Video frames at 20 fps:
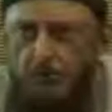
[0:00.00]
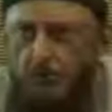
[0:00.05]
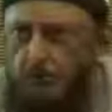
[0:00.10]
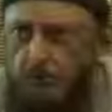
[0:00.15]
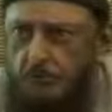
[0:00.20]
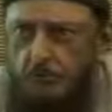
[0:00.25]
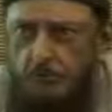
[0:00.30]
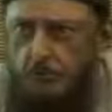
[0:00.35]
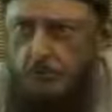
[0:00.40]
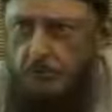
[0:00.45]
you
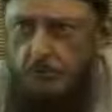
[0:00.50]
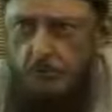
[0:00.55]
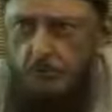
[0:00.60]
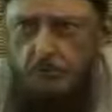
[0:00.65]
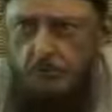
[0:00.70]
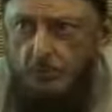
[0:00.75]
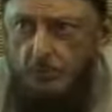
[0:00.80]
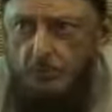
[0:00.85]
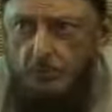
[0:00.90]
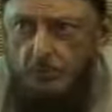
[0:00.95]
don't
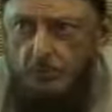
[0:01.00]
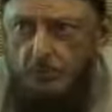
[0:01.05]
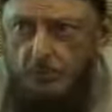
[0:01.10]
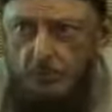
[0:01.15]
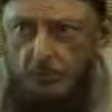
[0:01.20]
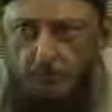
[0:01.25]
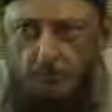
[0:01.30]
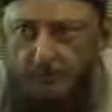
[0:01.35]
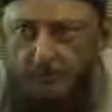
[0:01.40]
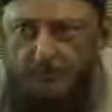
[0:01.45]

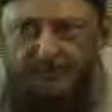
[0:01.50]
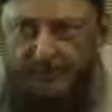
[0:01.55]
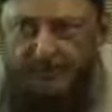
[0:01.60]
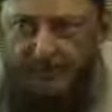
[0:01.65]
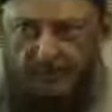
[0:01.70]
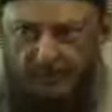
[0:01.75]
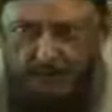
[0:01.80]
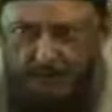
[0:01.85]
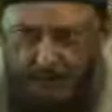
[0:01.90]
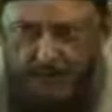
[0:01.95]
do
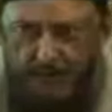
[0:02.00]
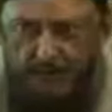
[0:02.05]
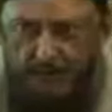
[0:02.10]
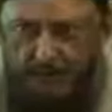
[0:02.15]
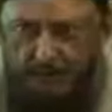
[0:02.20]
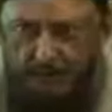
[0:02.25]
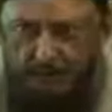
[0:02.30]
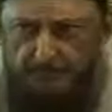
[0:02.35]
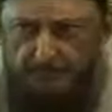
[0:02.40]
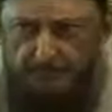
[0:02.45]
anything with
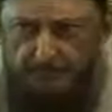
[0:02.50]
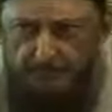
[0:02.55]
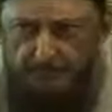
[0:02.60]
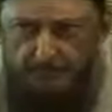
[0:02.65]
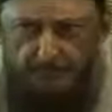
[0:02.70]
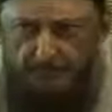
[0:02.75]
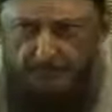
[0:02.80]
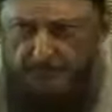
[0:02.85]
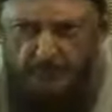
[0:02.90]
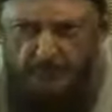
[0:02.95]
her?
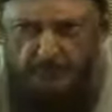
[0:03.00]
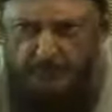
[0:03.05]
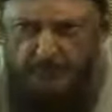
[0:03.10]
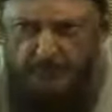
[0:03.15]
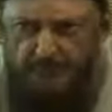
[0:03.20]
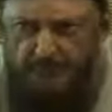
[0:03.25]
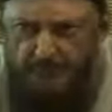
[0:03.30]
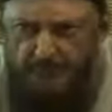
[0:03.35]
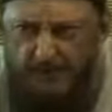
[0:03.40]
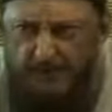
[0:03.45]

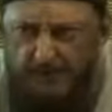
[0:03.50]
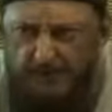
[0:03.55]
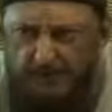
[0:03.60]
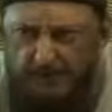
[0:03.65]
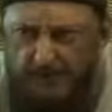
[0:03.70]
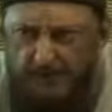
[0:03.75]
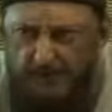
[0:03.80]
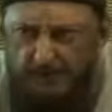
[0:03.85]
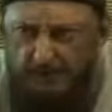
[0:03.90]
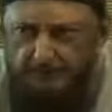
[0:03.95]
Doesn't make
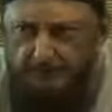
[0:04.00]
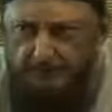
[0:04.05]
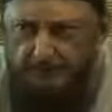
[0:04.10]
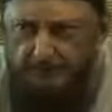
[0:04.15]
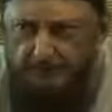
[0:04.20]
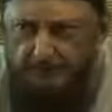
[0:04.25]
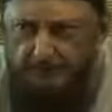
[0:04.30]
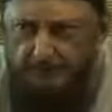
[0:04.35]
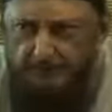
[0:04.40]
sense to me.